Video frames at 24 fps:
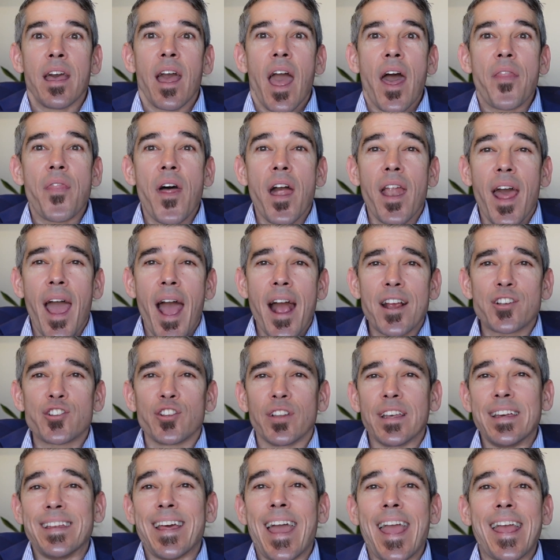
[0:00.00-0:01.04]
and that
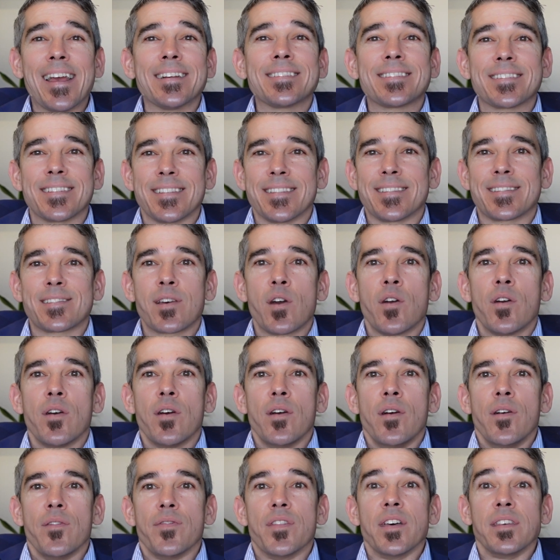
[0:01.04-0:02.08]
actually enhances
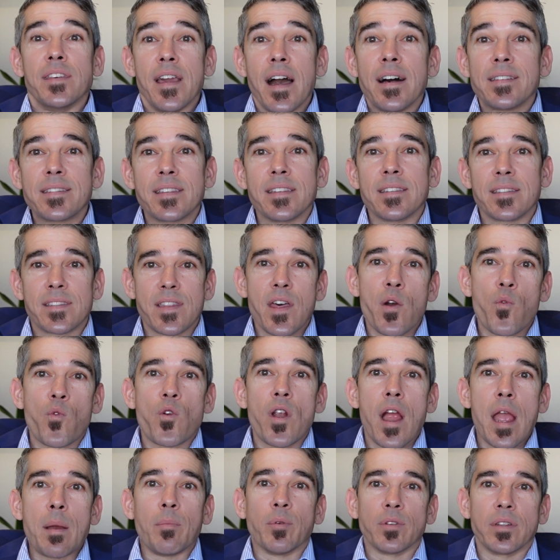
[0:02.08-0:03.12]
the yeses that
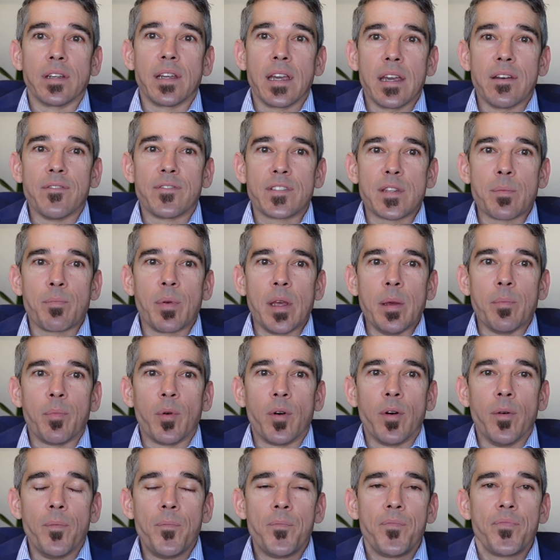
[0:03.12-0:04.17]
we're able to give to
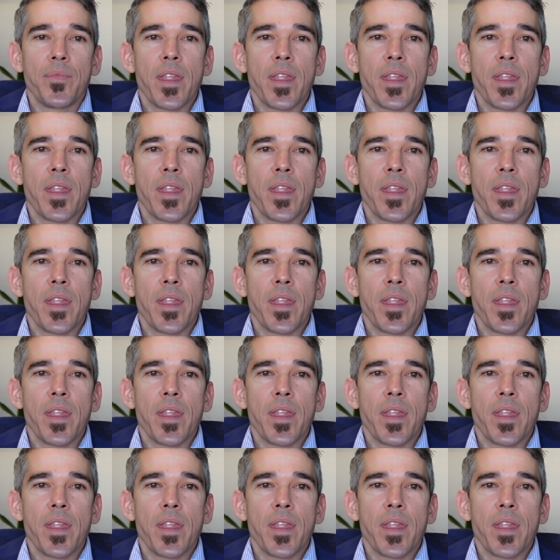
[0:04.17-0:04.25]
people.